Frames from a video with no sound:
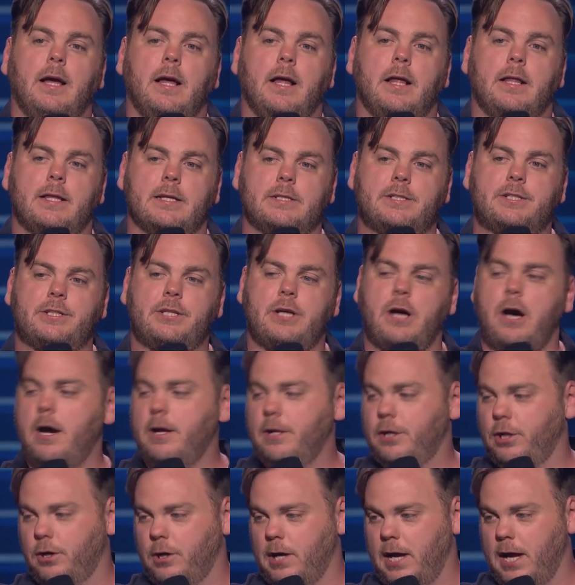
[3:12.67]
this
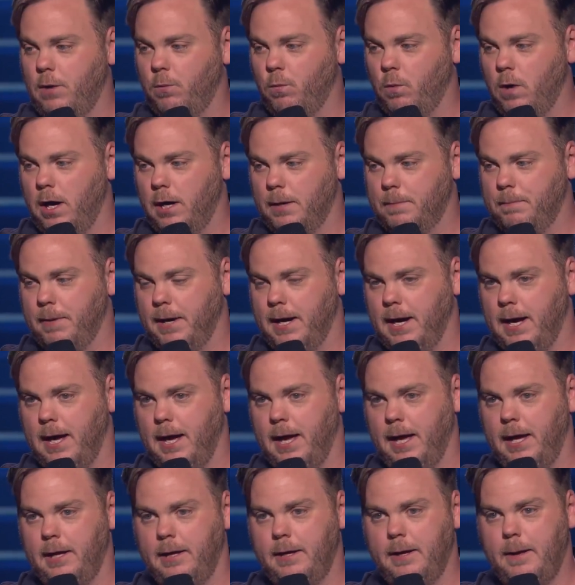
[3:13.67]
toddler had walked
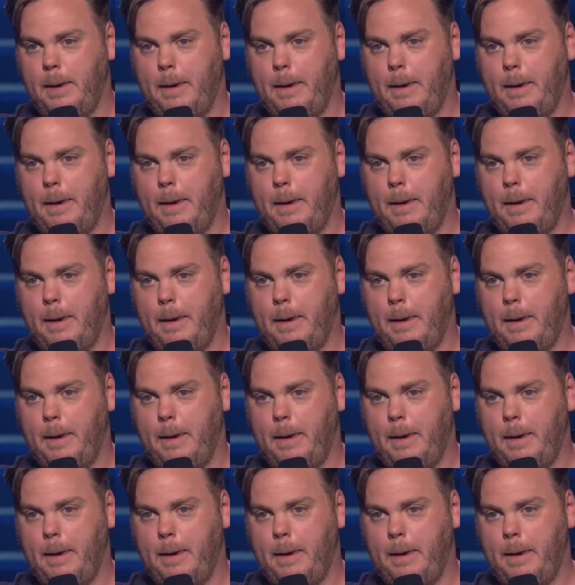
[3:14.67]
by